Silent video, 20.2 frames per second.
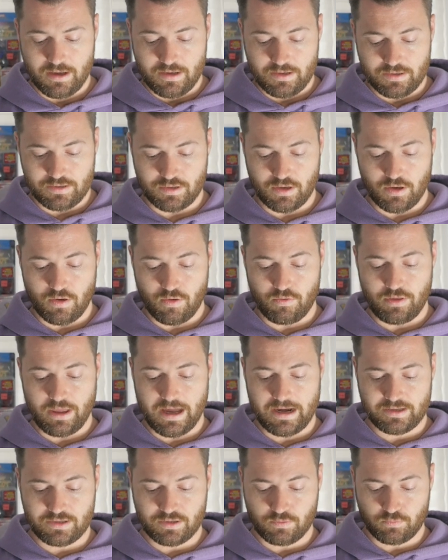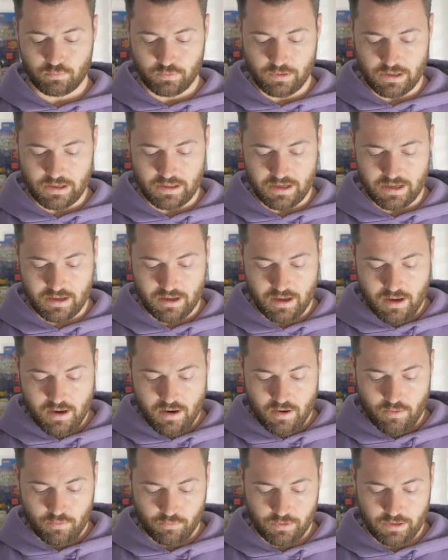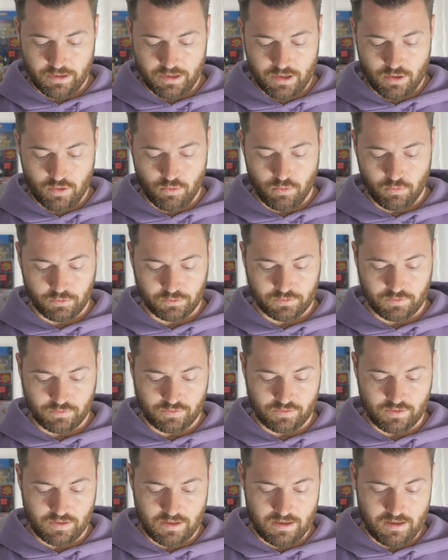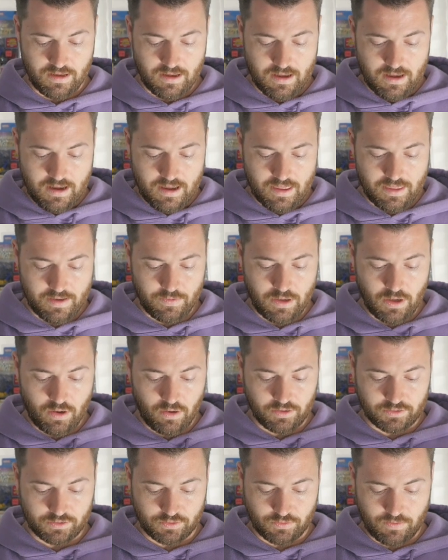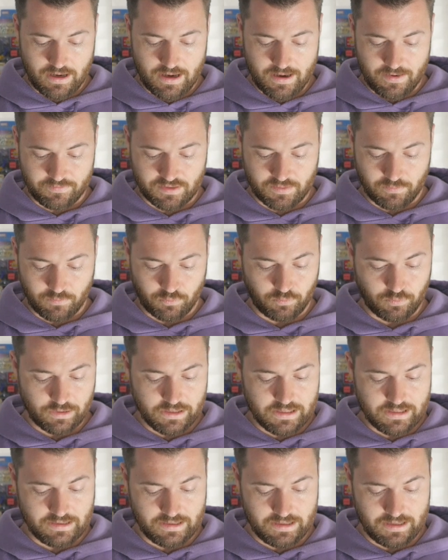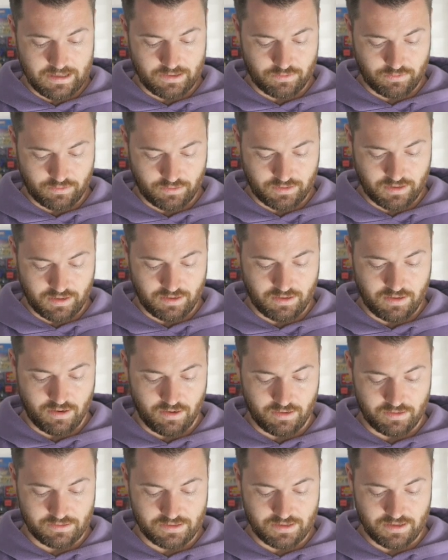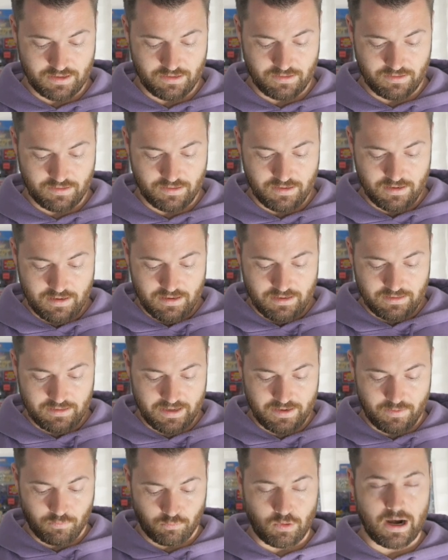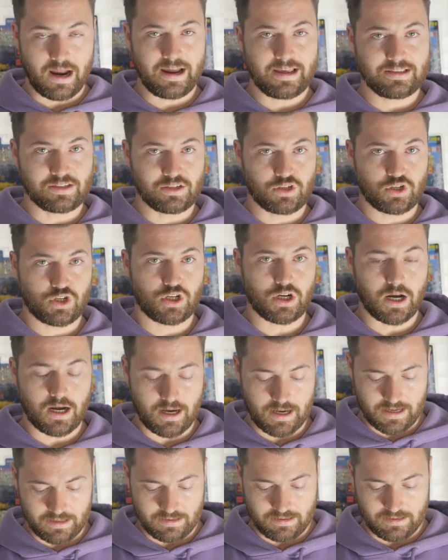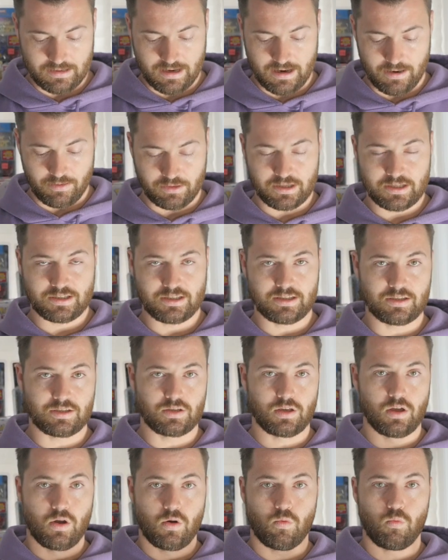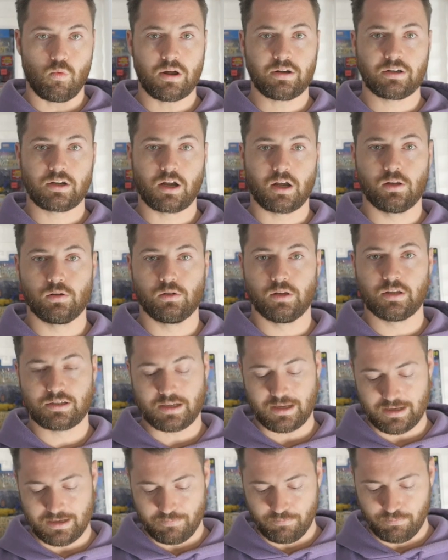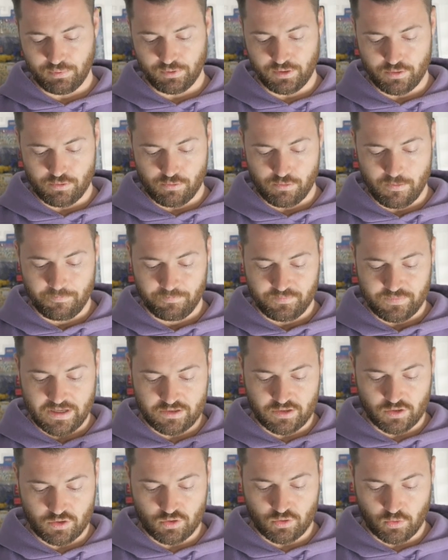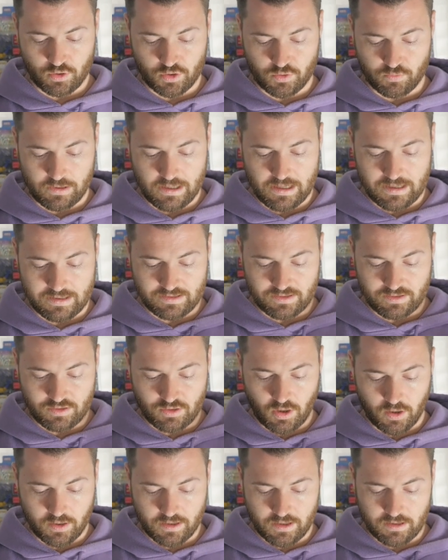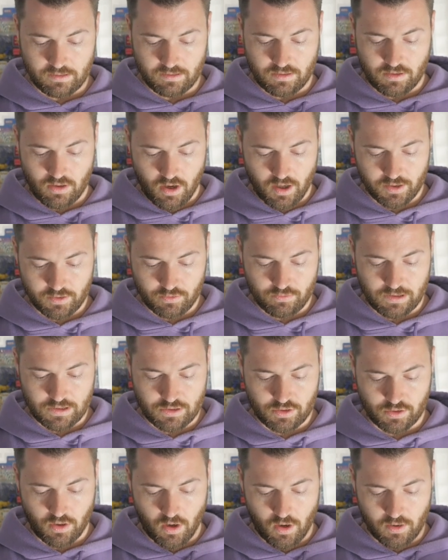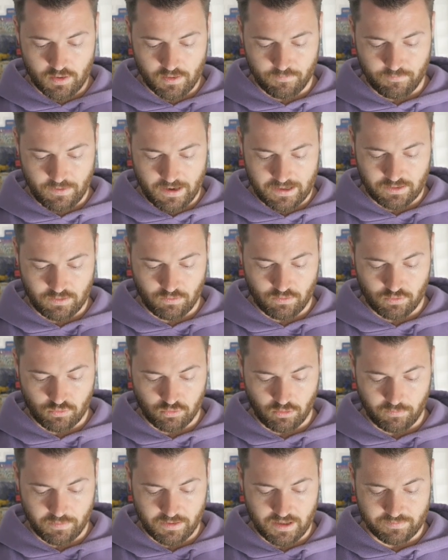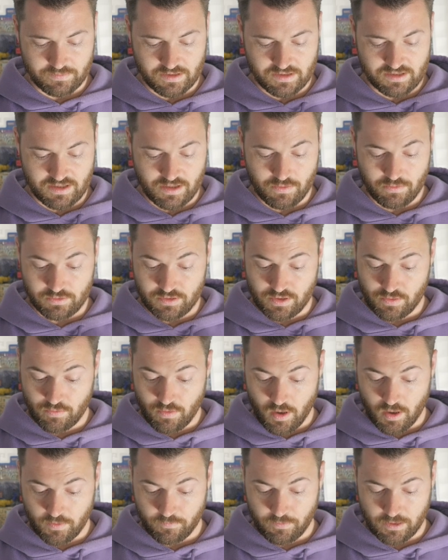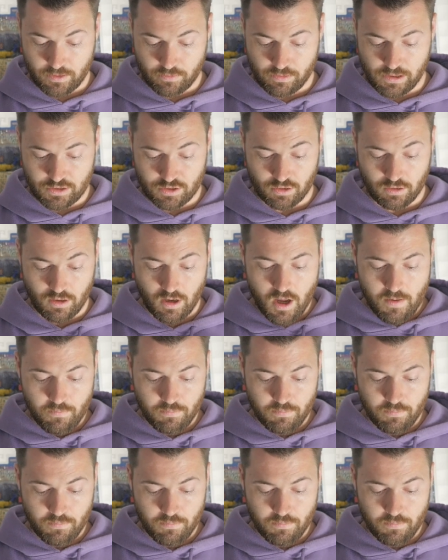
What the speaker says: So that is really, really cool to see. And then we also have some really interesting cards here, like Rise and Shine. Now, this is 1 colorless and a blue. It's a sorcery, and it says target non-creature artifact you control becomes a 0/0 artifact creature.